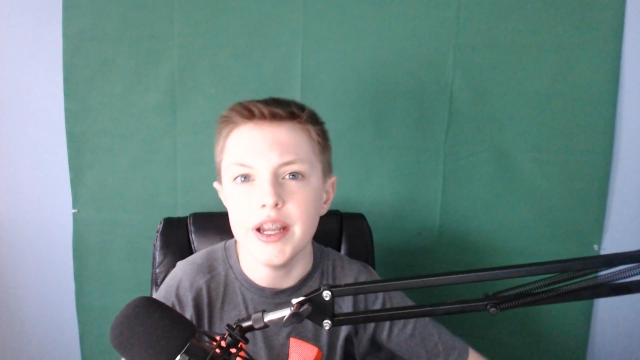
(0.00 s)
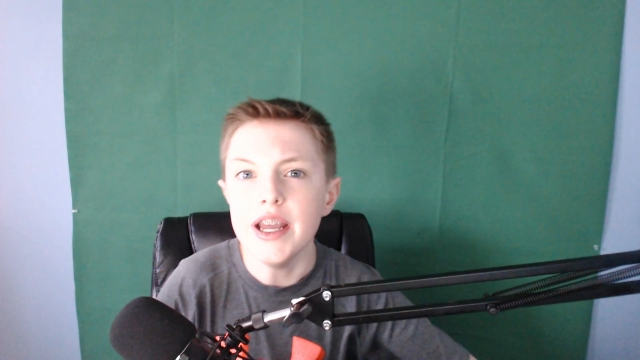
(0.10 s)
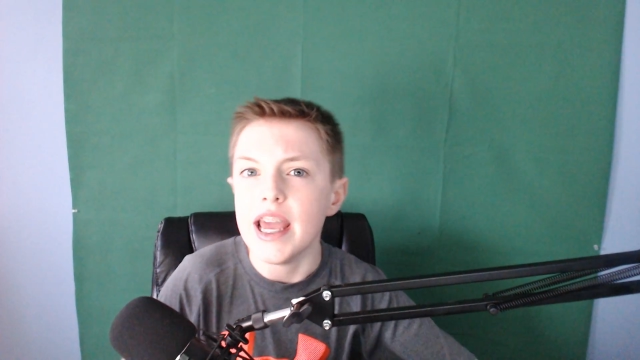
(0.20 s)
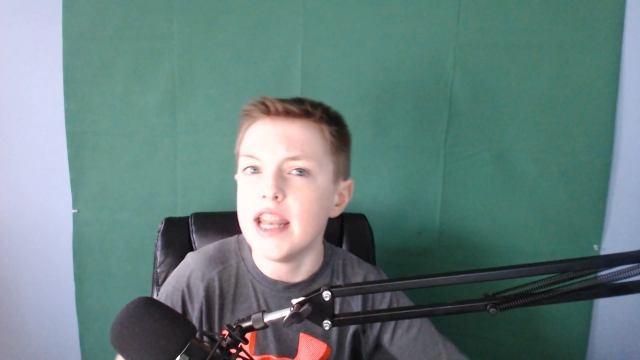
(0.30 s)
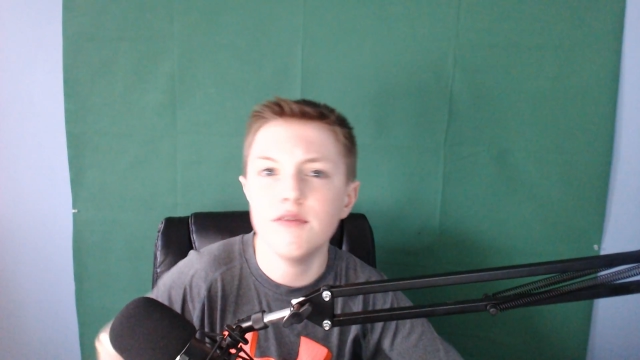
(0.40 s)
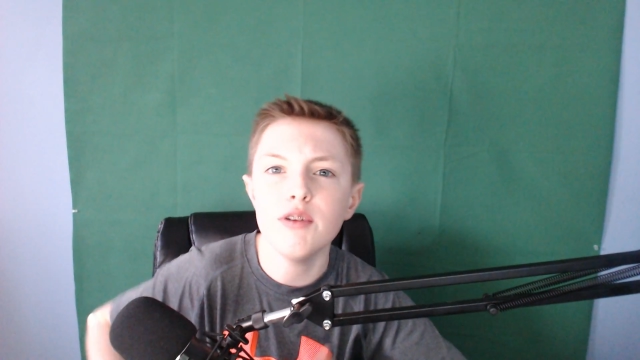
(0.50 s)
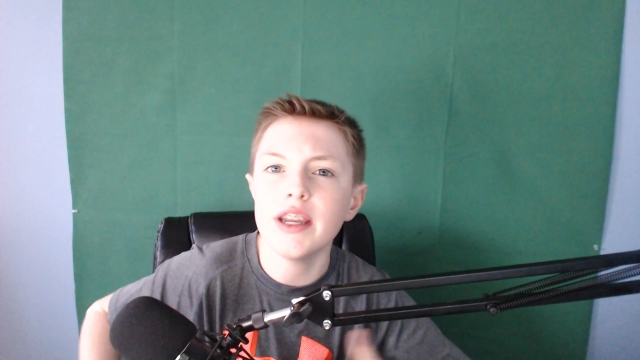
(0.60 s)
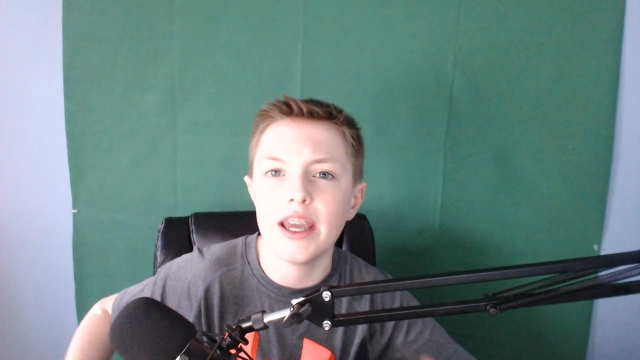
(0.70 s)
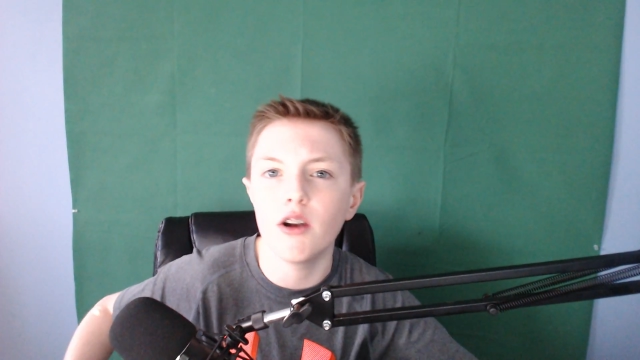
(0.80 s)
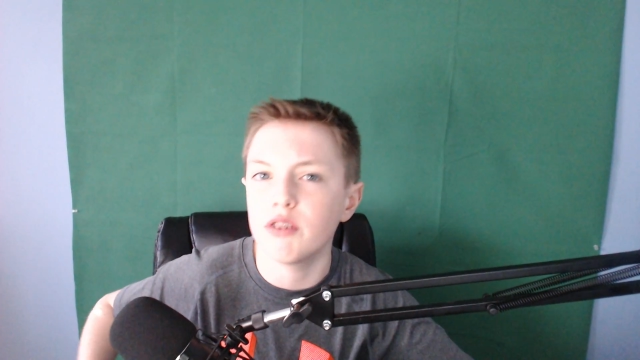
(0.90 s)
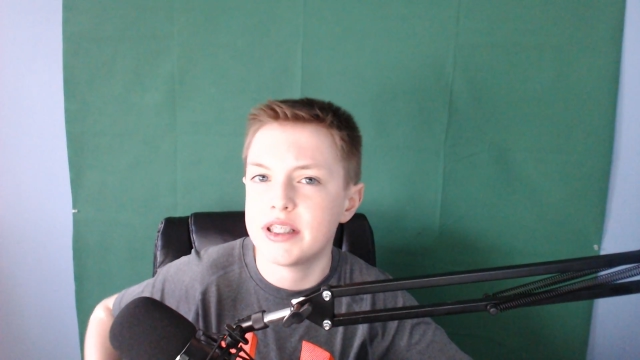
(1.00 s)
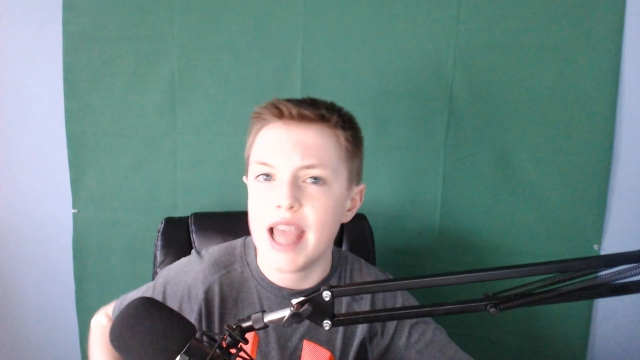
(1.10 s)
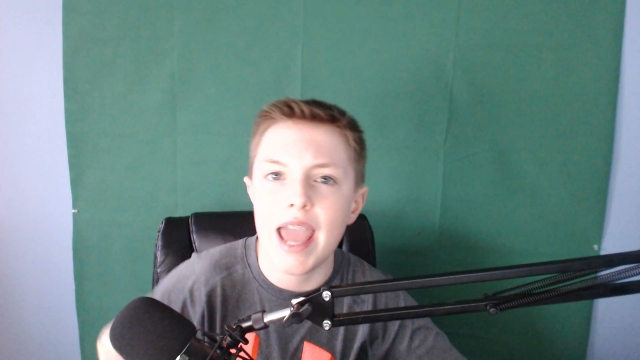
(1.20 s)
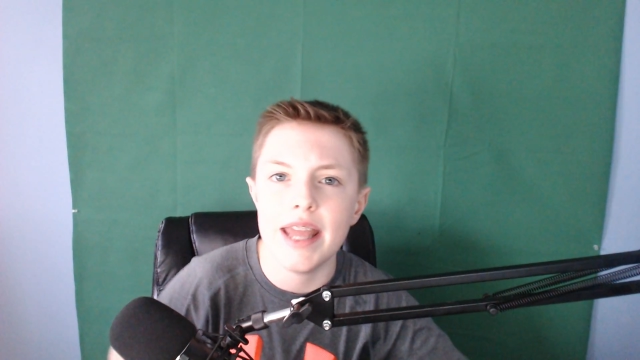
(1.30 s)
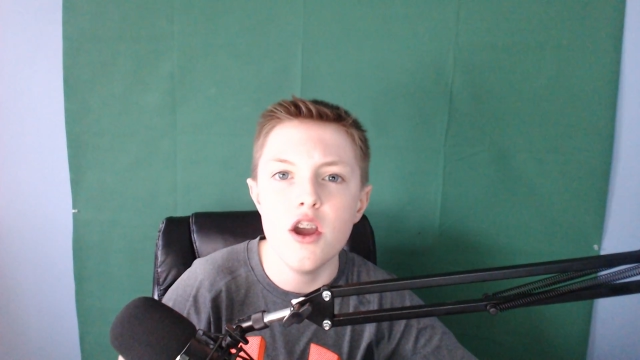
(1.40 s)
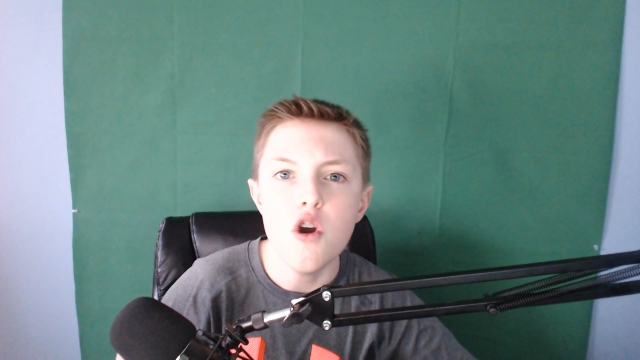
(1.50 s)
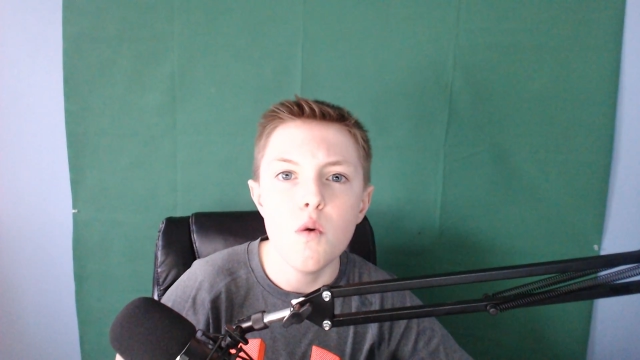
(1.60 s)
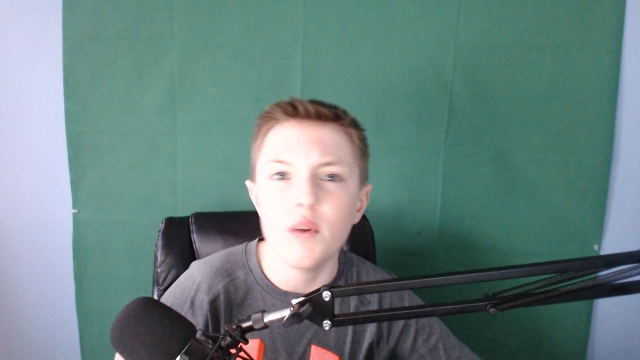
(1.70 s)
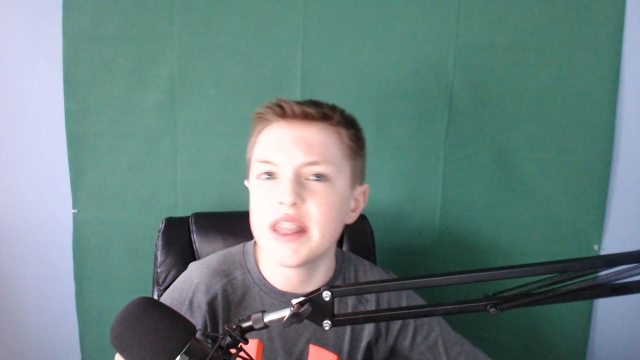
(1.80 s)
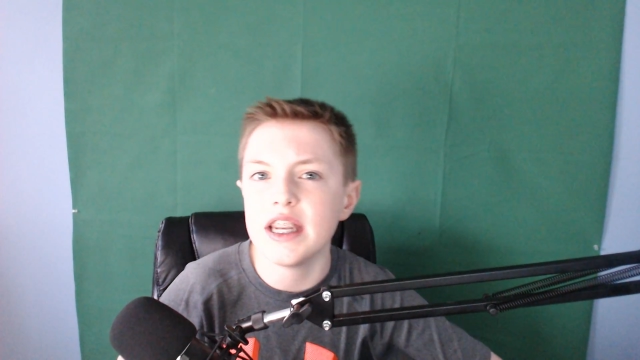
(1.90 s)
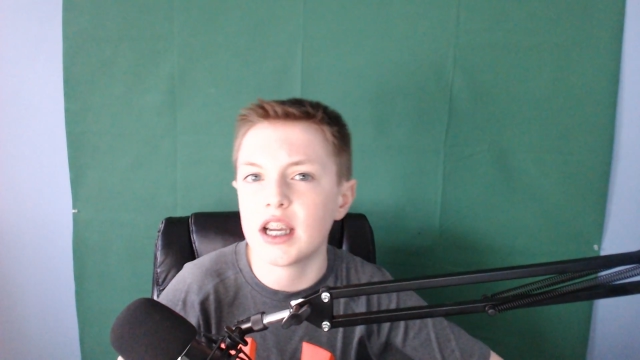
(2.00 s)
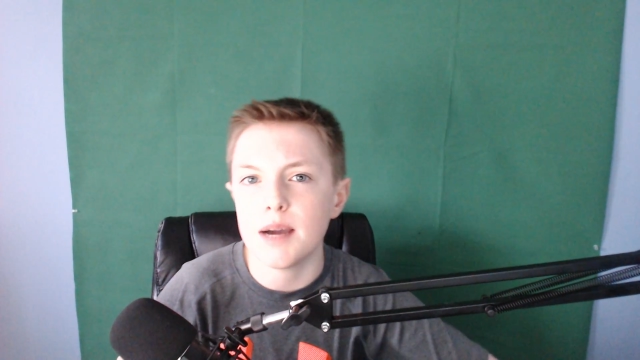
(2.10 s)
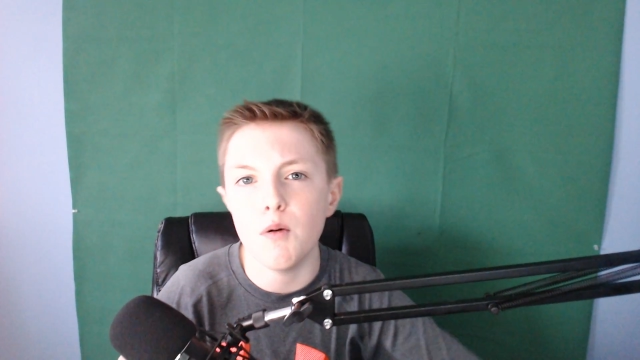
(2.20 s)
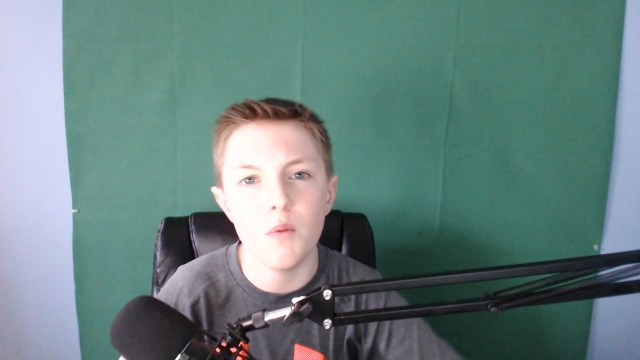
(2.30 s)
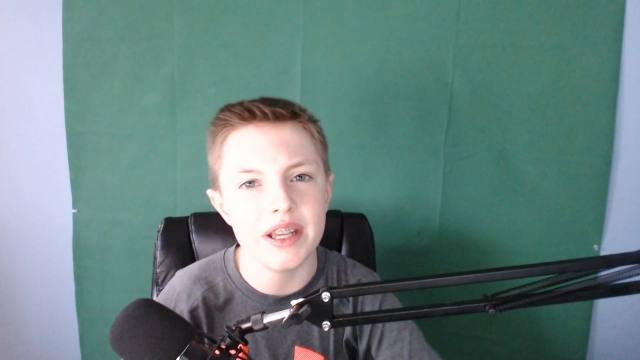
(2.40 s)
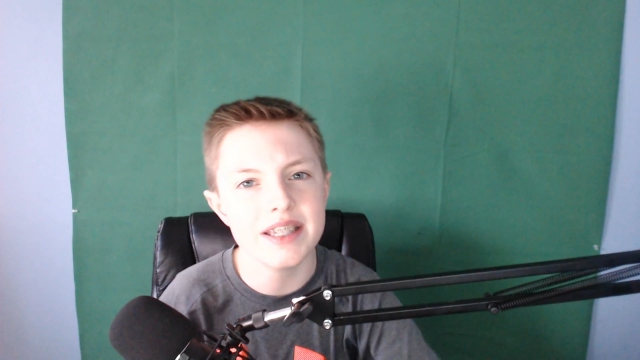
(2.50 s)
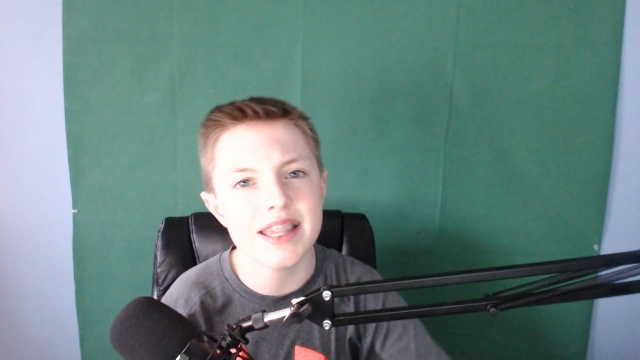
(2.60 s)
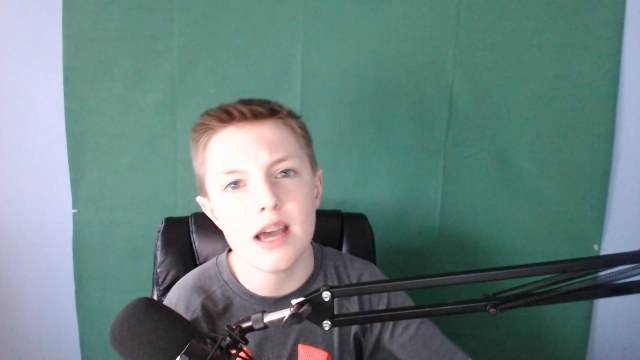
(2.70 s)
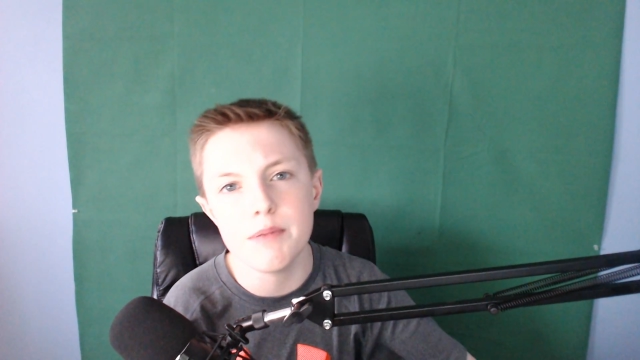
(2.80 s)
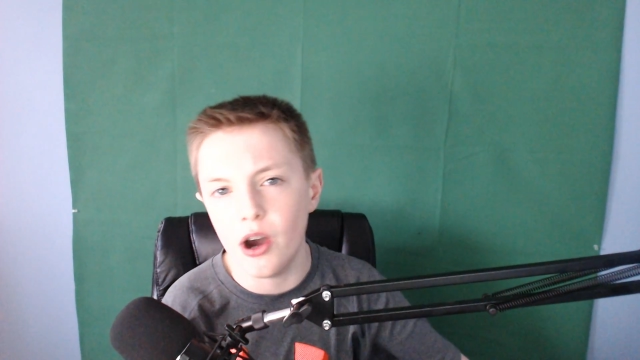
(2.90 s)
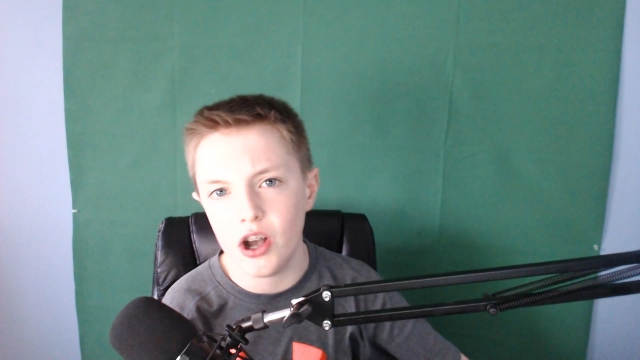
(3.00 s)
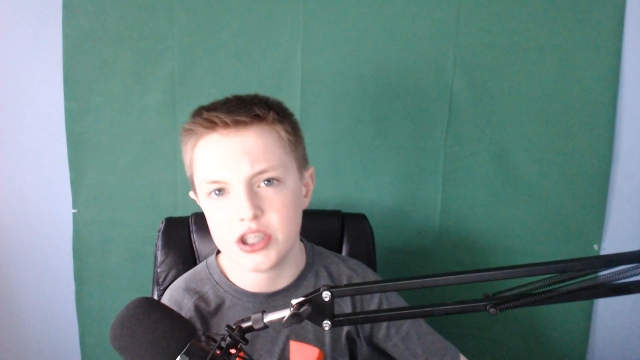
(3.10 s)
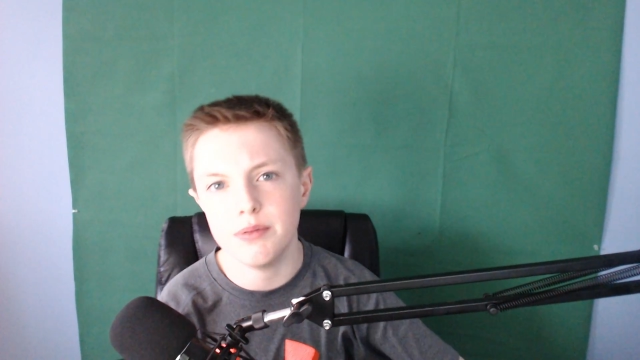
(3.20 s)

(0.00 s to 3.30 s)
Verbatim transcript: and if we can get over 10 within a couple weeks, that'd be awesome.